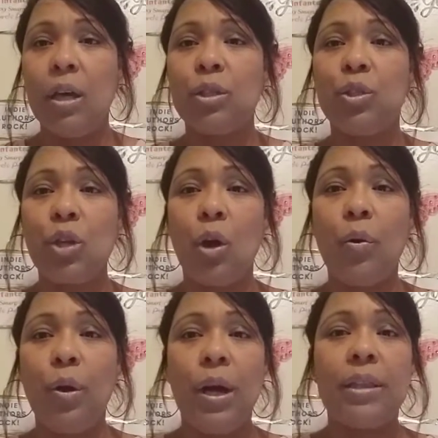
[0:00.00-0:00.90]

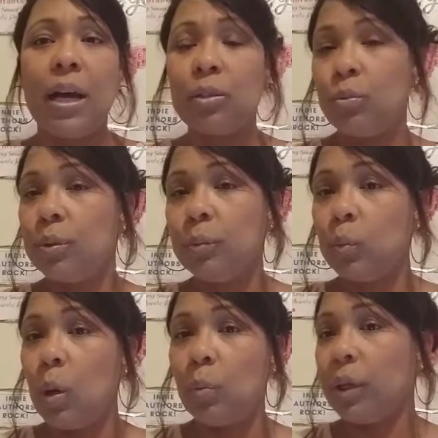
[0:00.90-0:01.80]
So that's
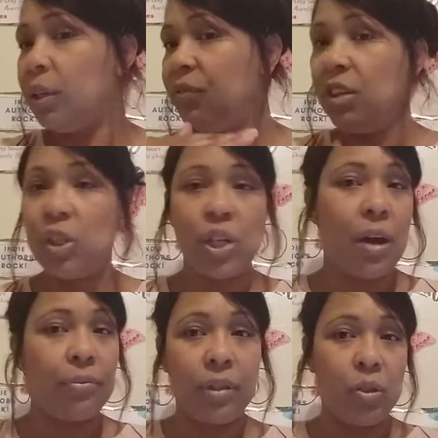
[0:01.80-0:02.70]
what we're going to finish
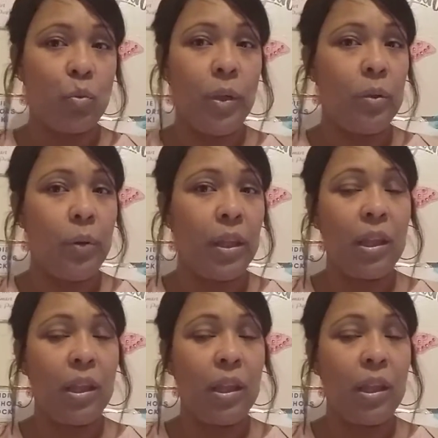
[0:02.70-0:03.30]
out this week with.